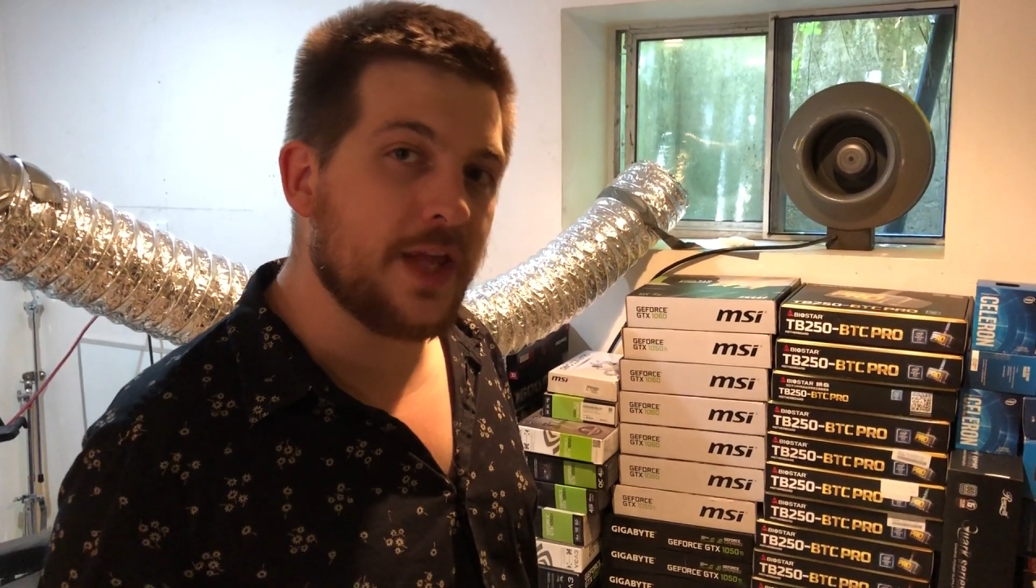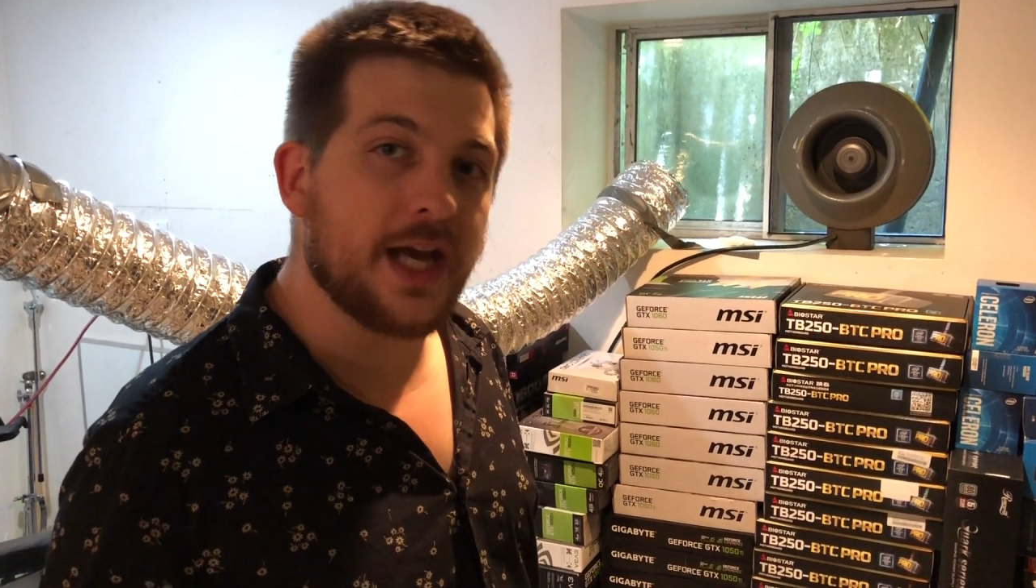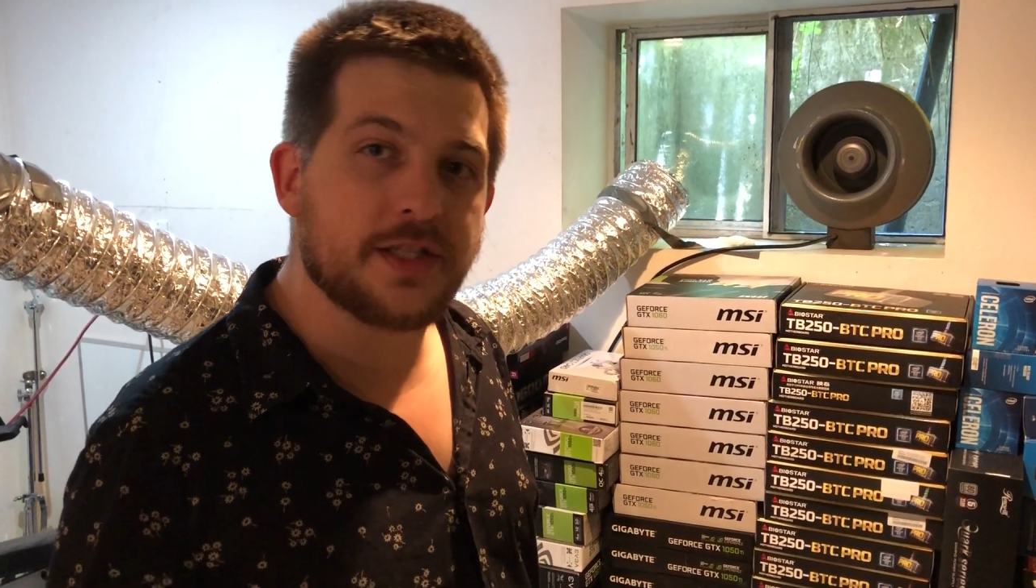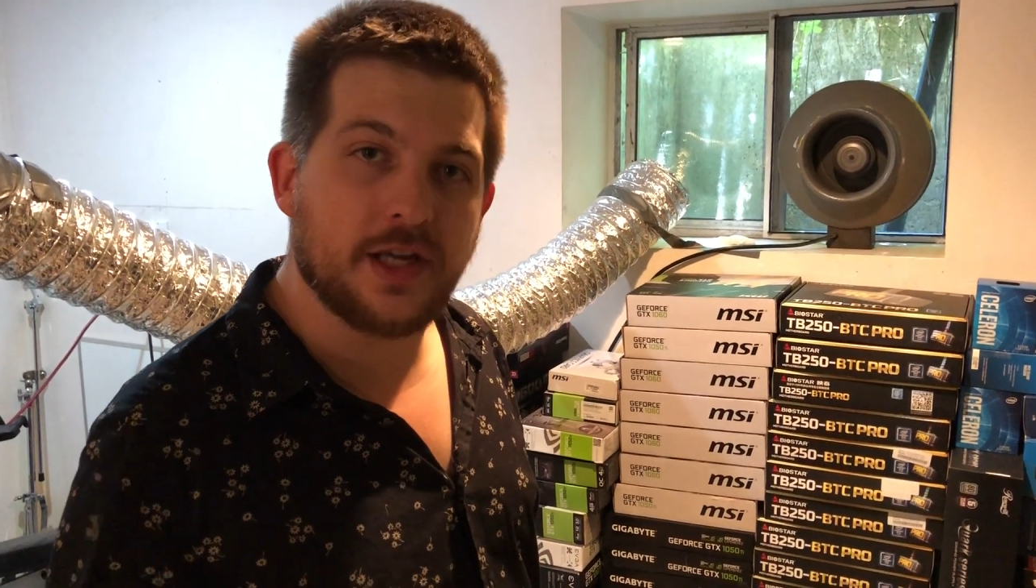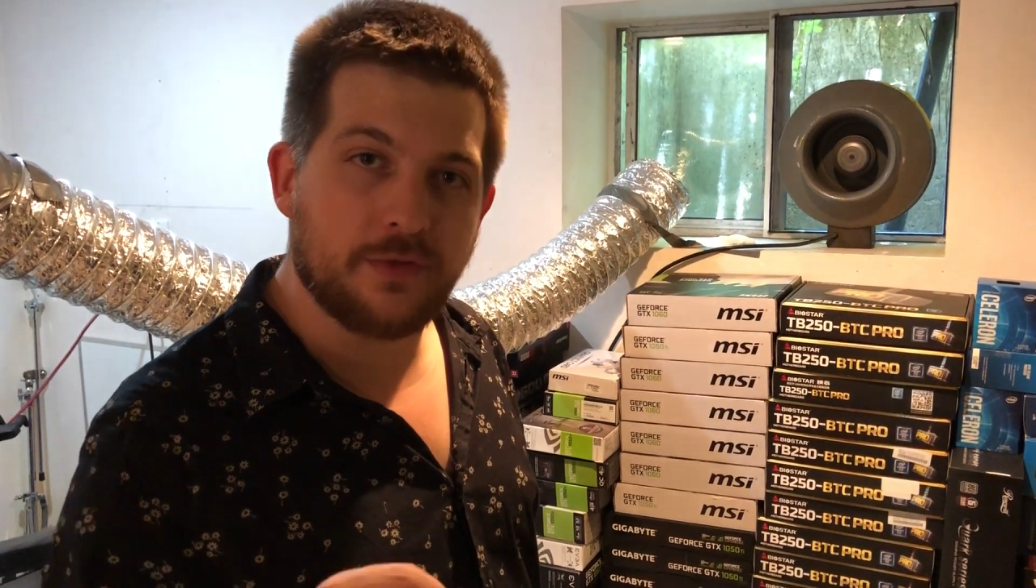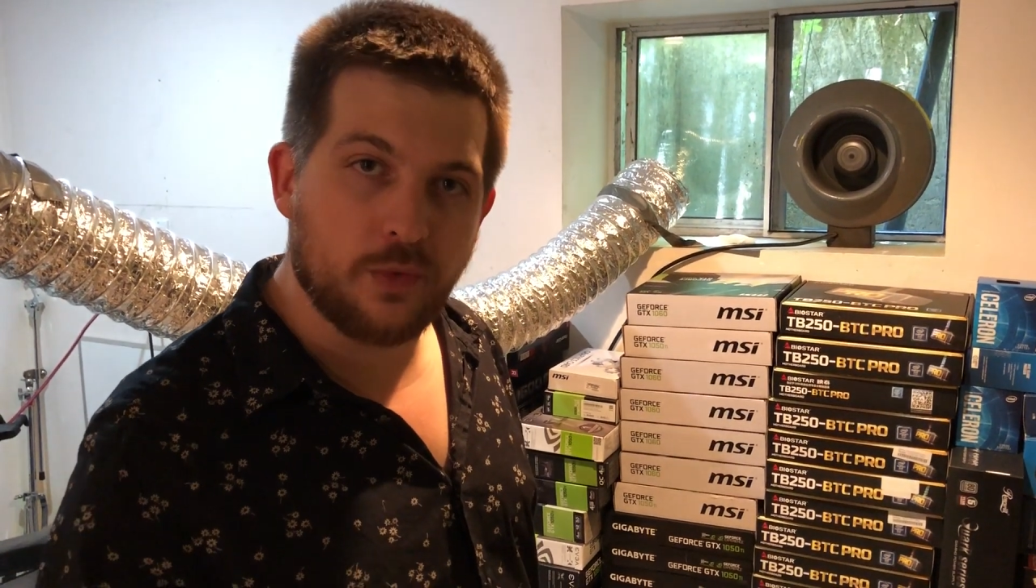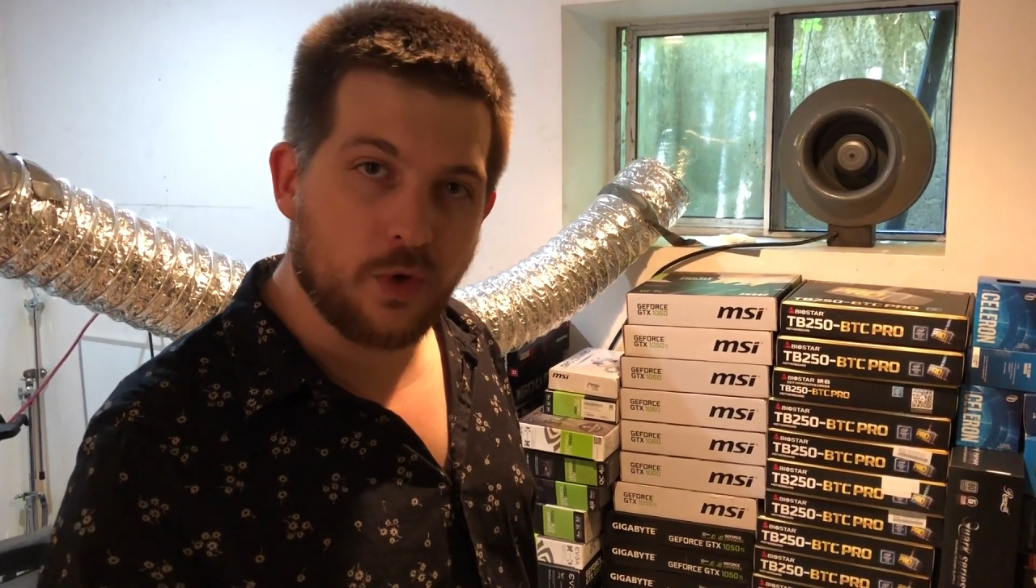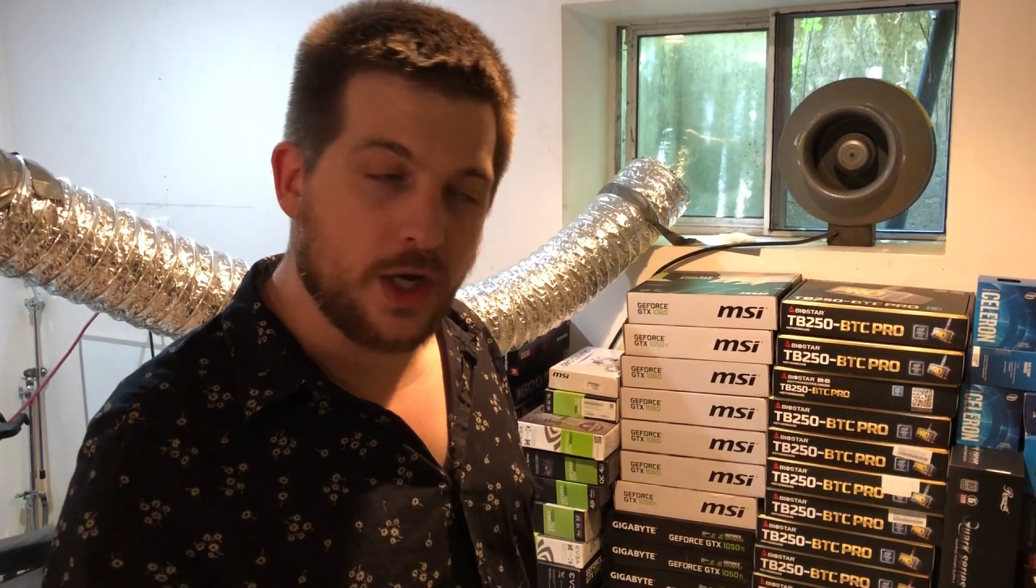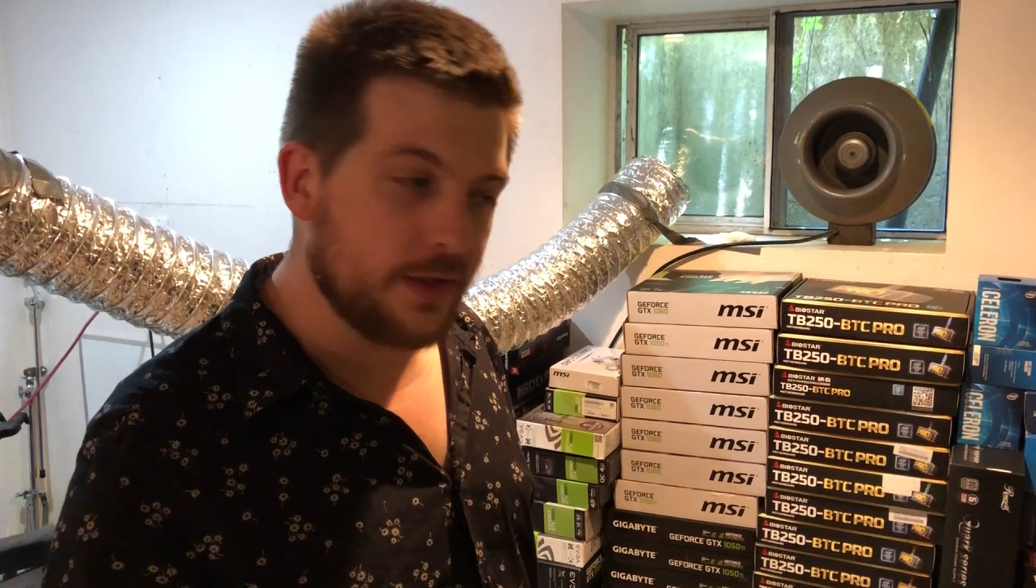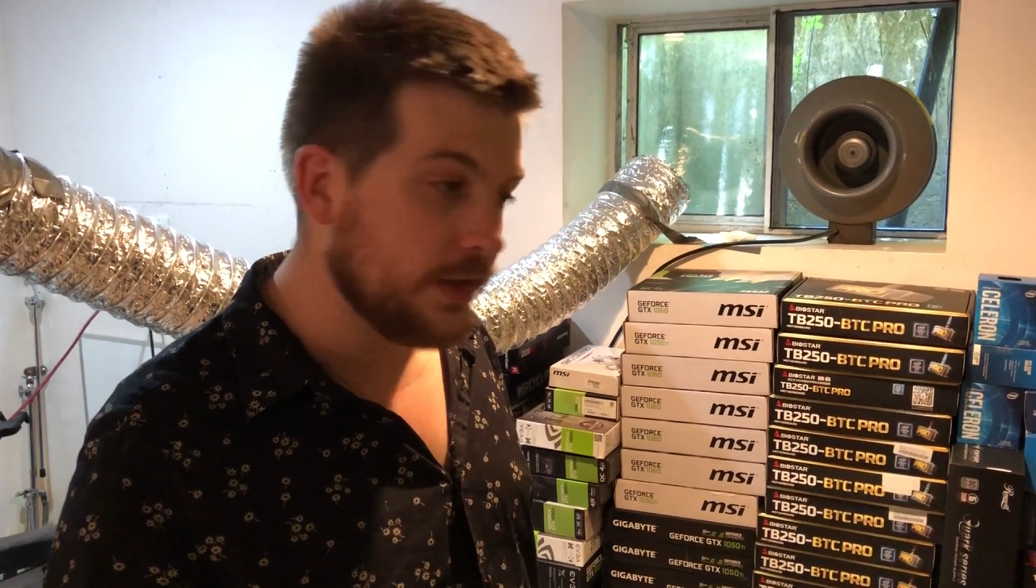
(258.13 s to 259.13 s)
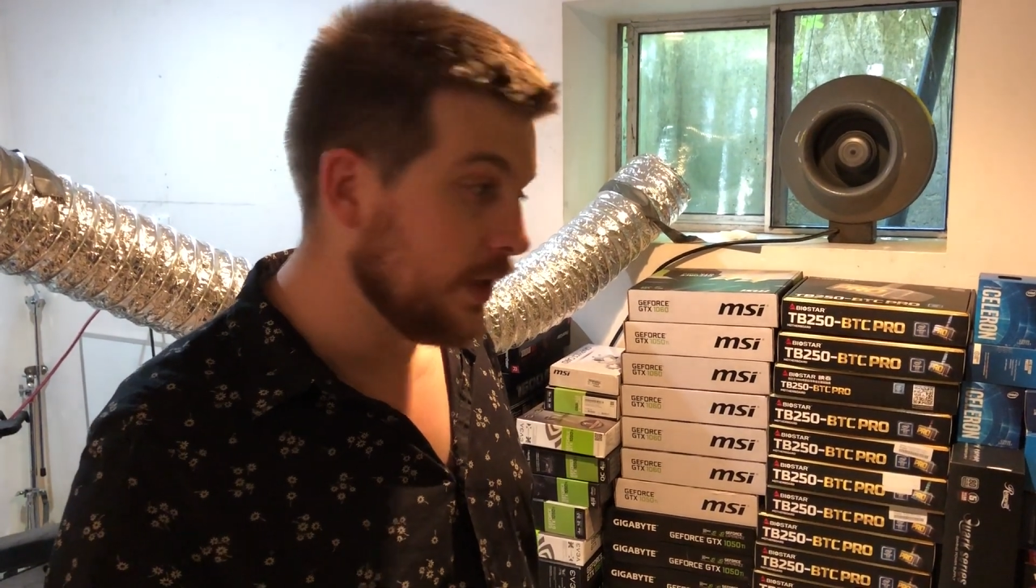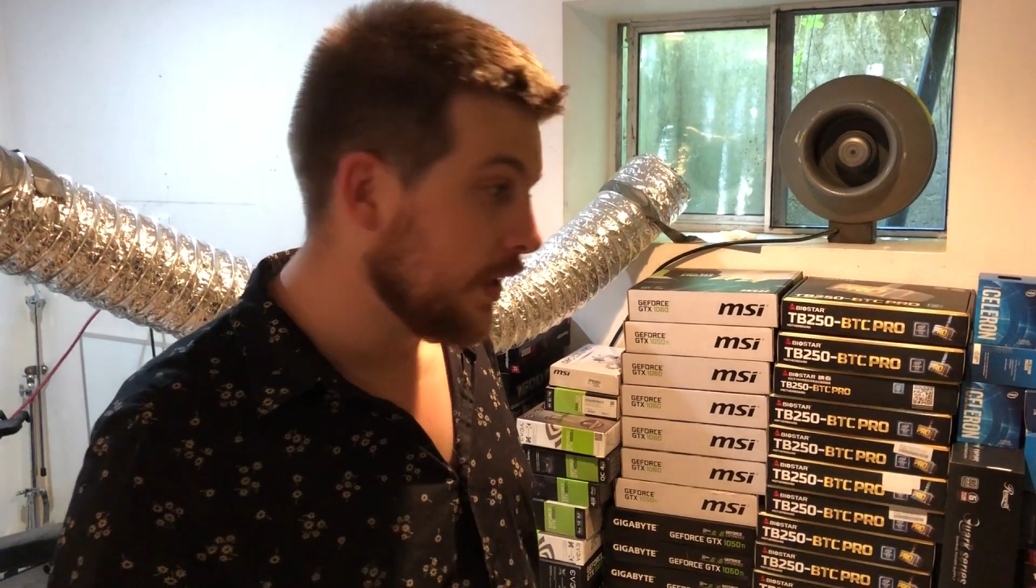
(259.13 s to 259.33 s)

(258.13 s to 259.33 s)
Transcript: the X71.